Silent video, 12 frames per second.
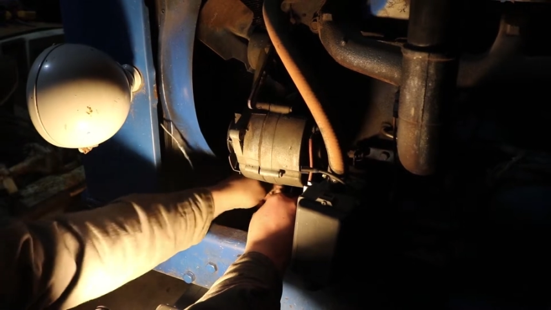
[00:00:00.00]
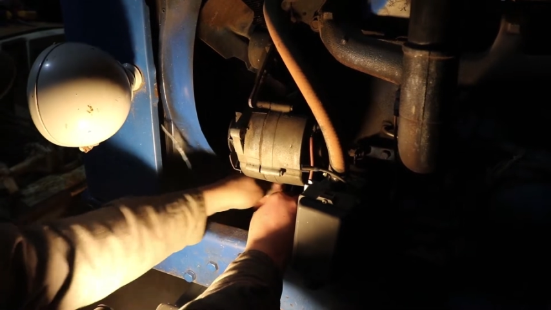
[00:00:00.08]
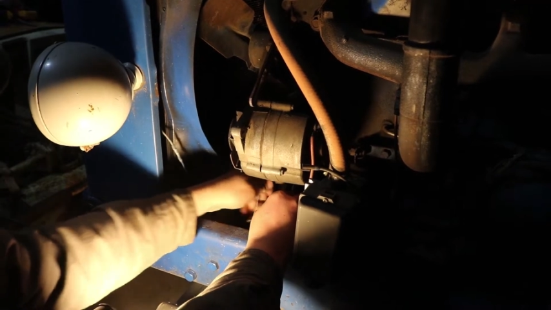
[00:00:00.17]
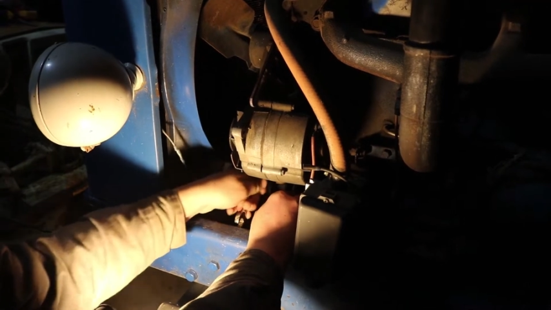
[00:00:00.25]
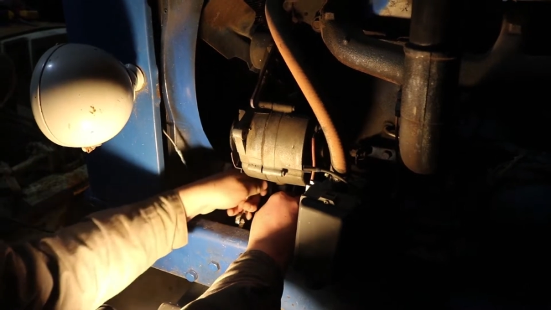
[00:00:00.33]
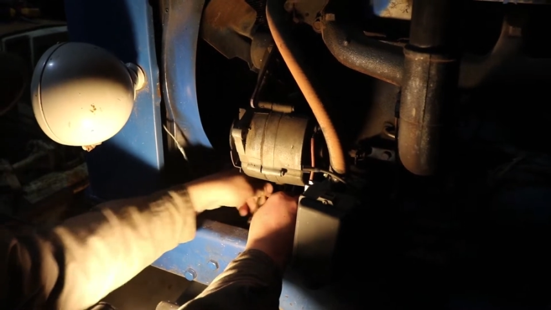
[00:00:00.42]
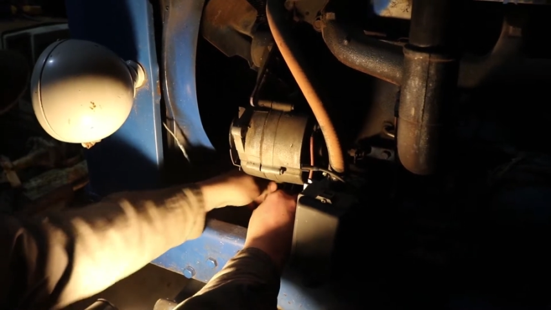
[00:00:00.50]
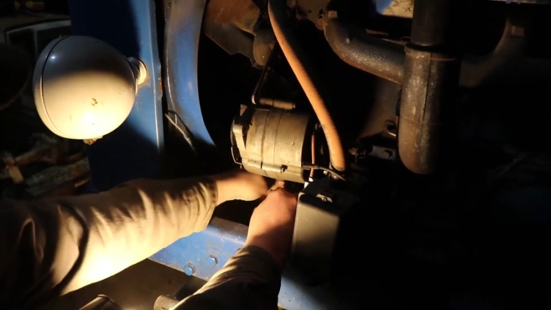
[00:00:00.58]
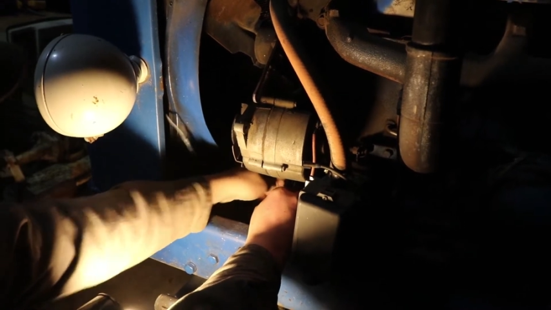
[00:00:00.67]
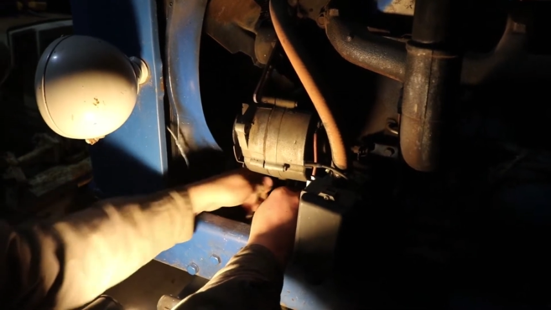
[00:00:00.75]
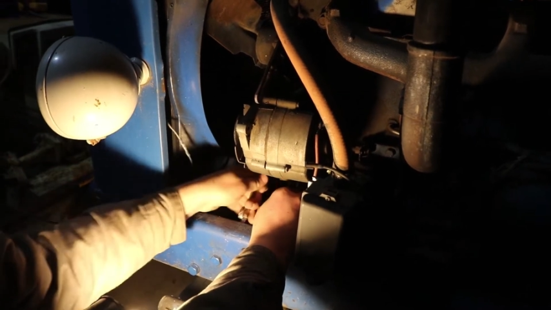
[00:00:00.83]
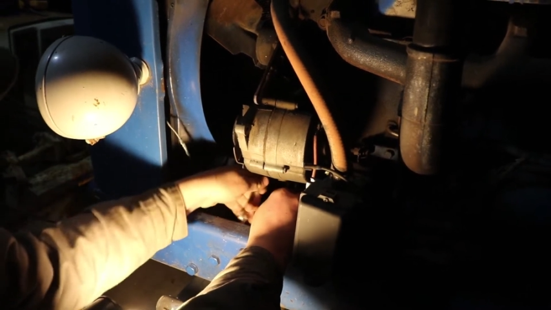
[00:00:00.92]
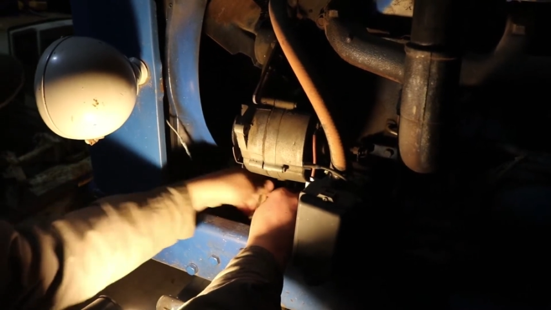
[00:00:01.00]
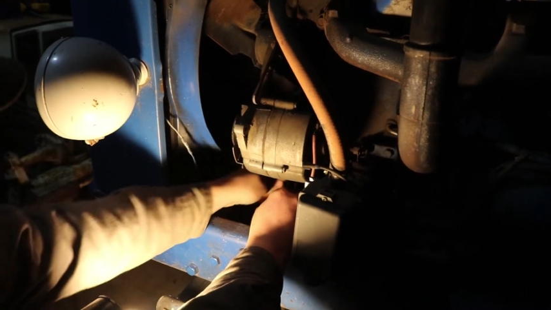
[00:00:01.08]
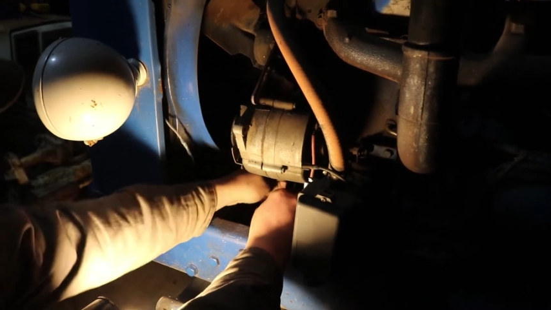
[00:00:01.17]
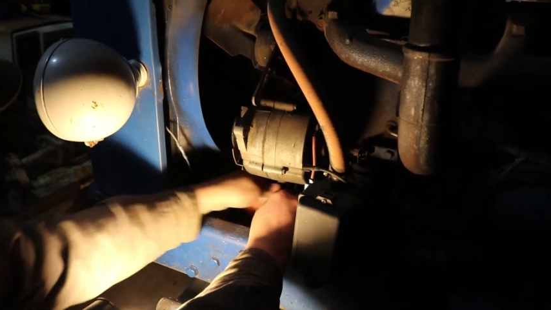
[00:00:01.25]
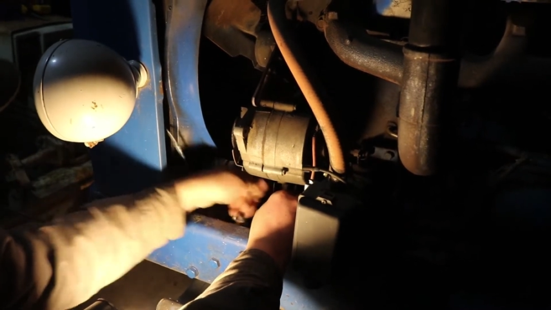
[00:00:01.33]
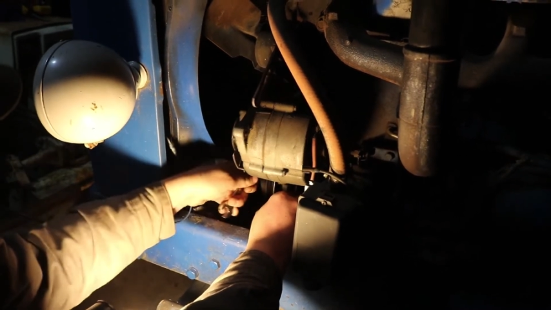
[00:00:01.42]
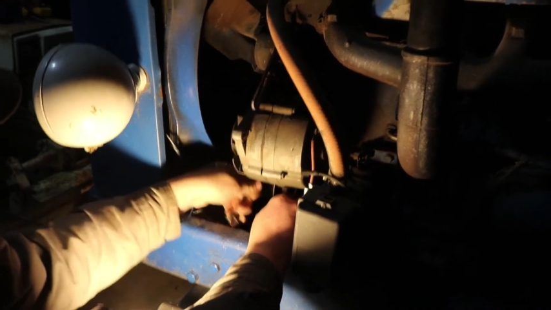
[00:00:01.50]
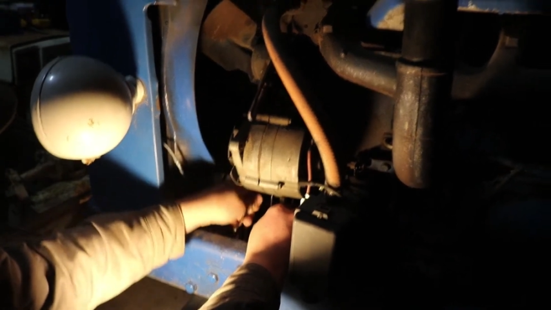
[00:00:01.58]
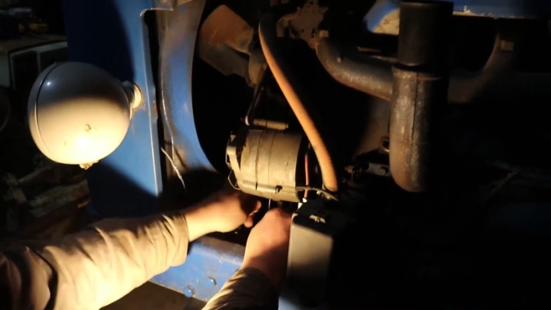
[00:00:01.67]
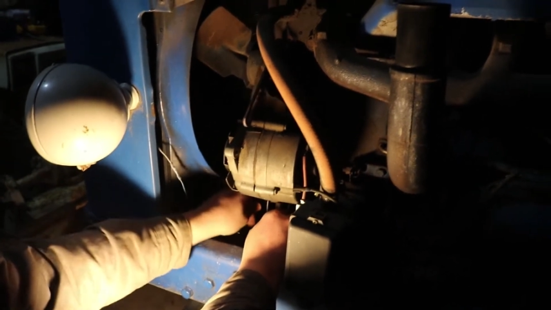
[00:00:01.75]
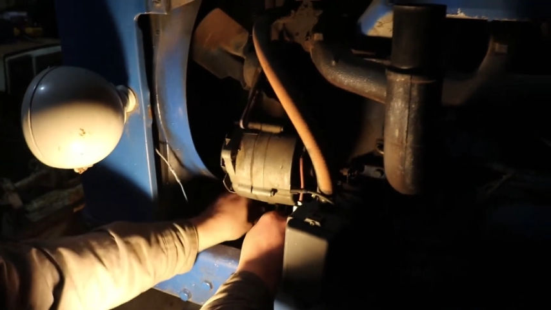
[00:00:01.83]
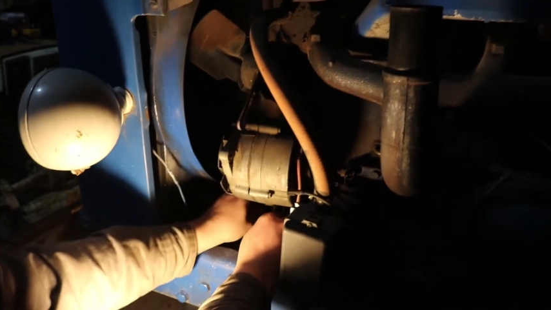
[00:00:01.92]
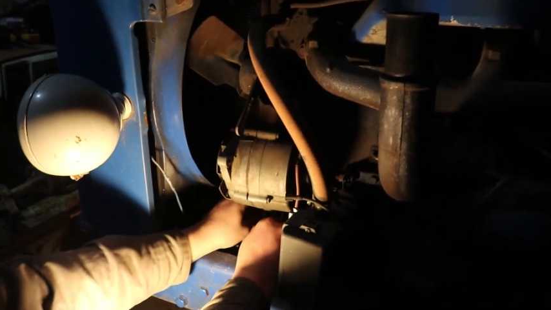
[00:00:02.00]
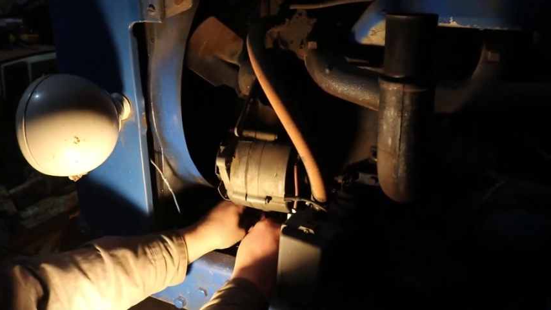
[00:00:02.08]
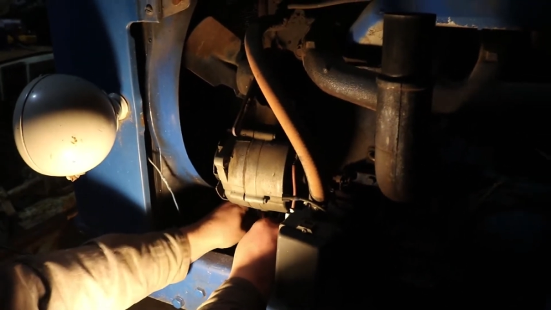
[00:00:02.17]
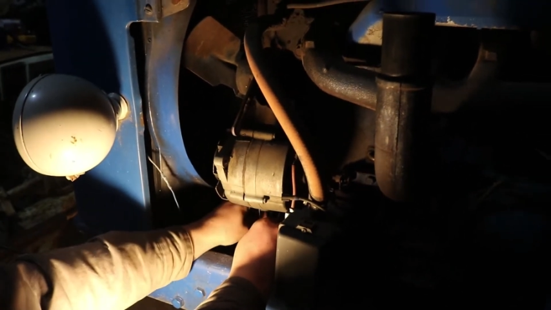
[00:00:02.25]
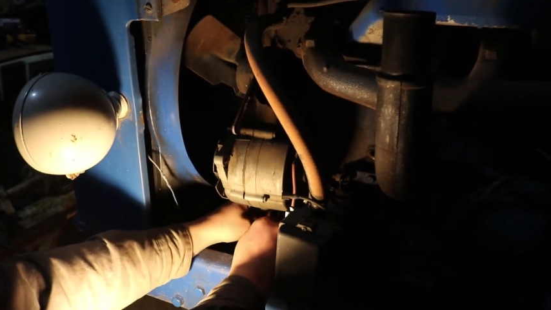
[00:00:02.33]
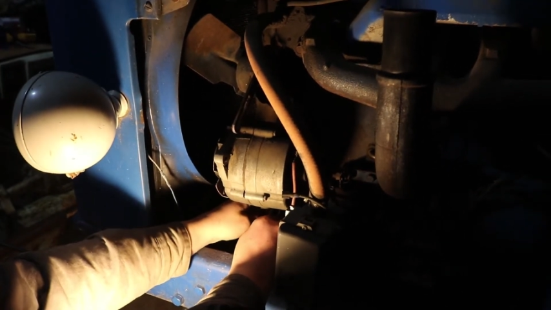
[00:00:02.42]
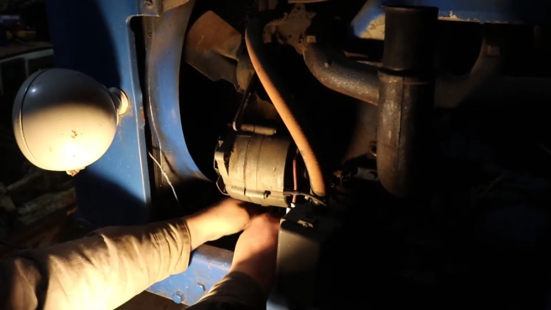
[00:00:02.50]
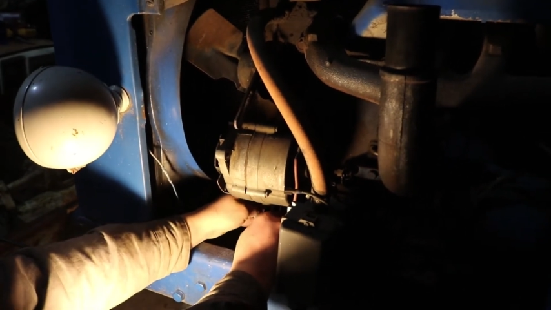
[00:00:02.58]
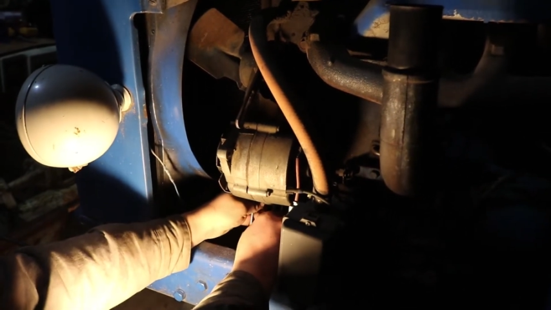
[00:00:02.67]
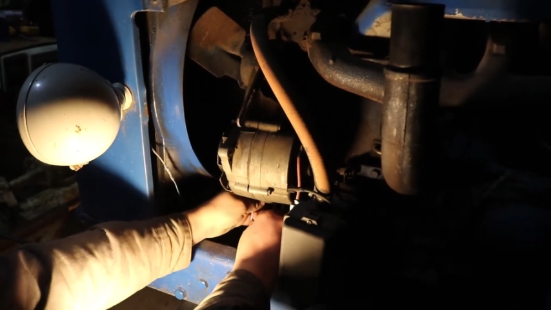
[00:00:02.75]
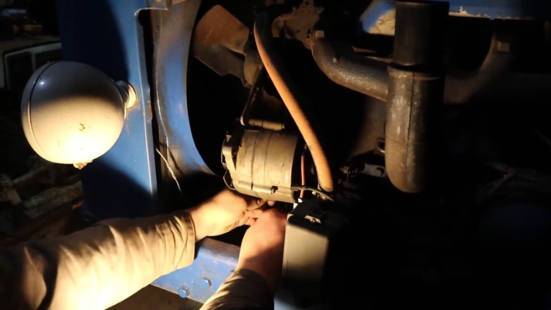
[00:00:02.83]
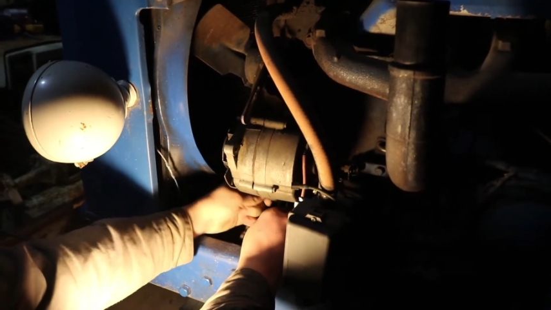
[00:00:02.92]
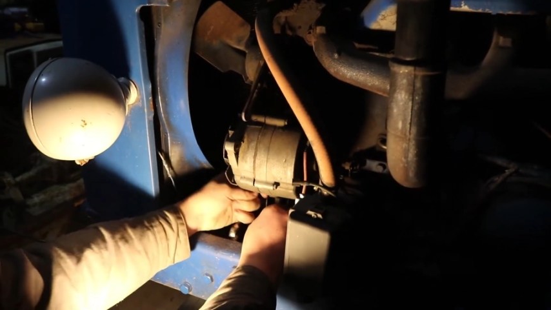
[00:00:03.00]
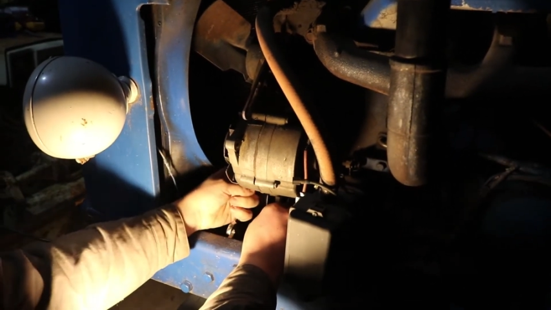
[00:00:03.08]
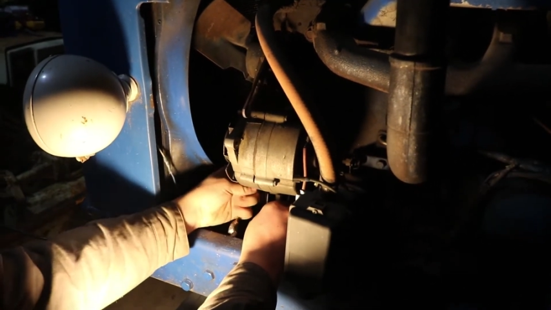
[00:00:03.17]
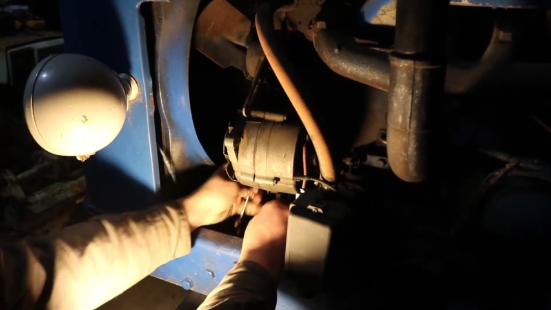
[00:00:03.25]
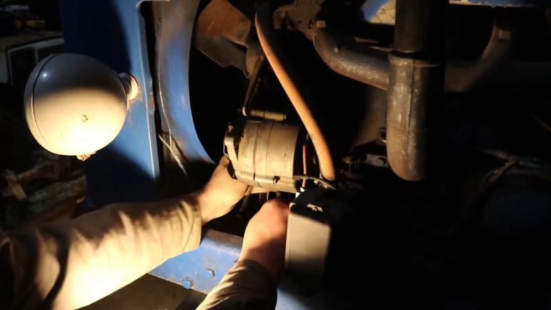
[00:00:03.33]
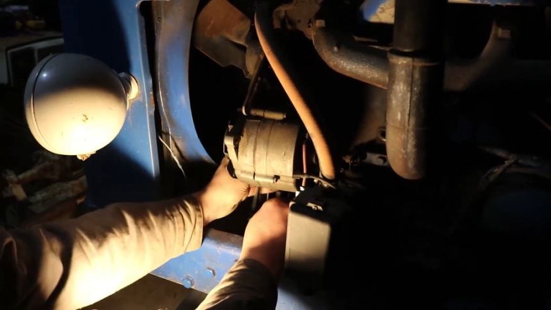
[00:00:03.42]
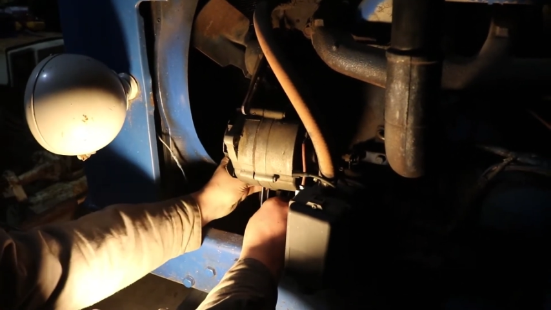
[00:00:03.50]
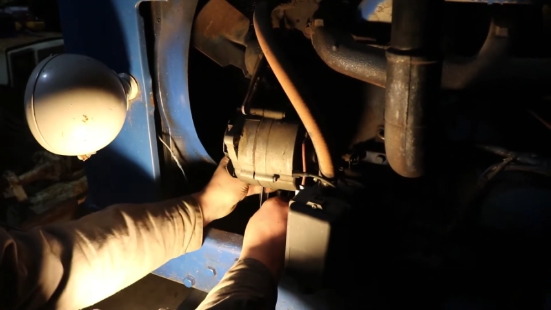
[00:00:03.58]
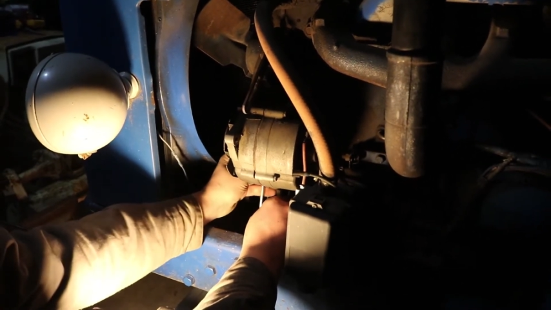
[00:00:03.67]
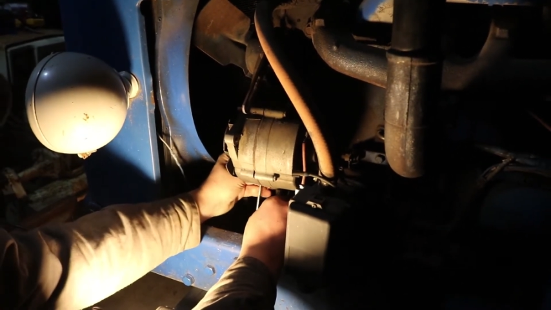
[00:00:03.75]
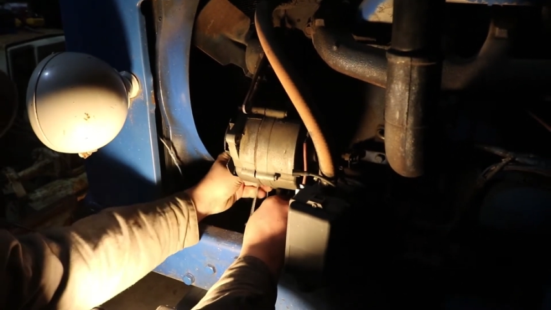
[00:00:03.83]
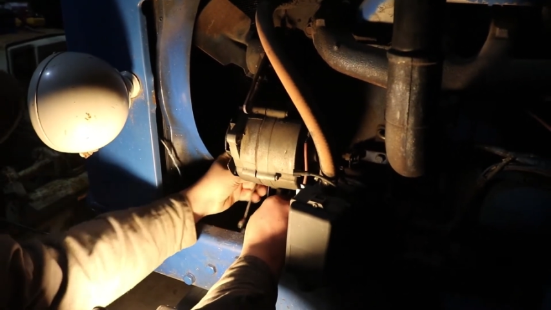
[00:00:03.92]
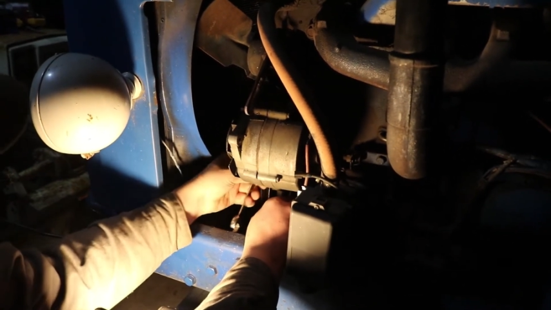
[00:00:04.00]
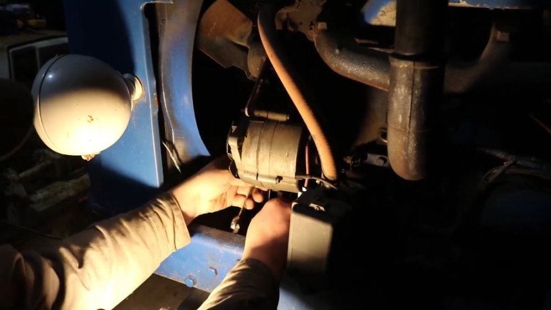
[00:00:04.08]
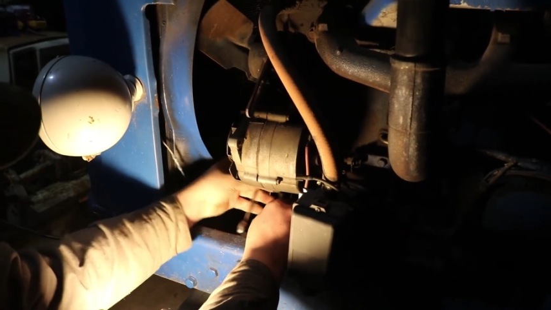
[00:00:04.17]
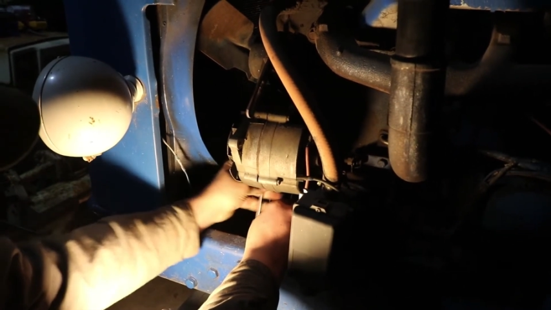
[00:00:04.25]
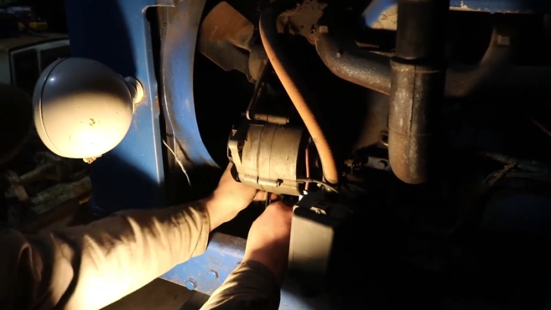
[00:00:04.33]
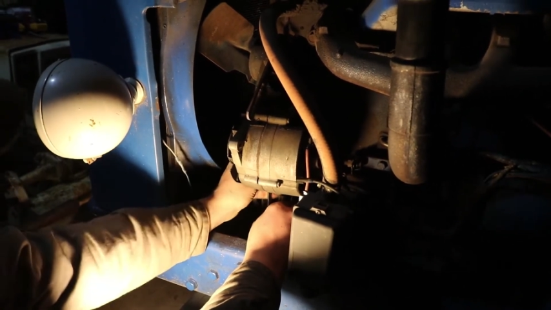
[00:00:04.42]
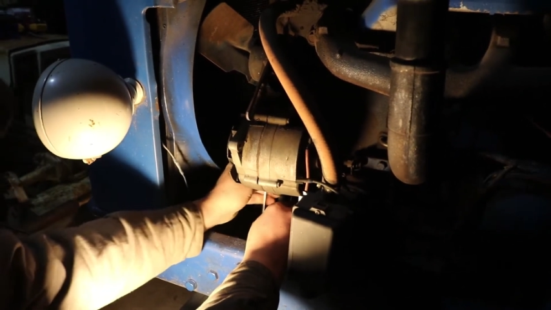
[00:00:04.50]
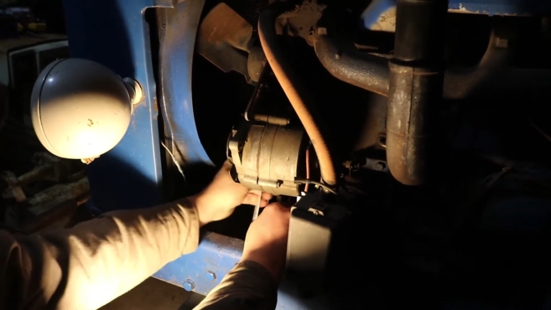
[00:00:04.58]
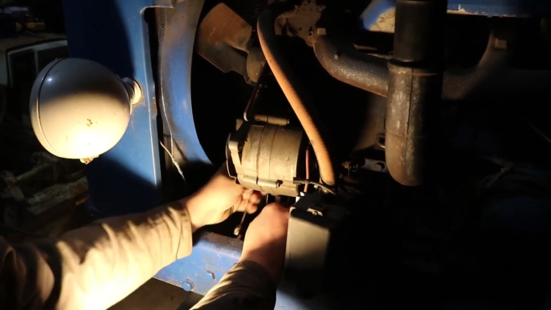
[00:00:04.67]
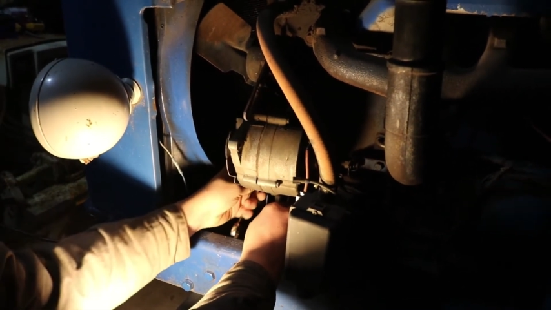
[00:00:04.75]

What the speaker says: (no speaker visible)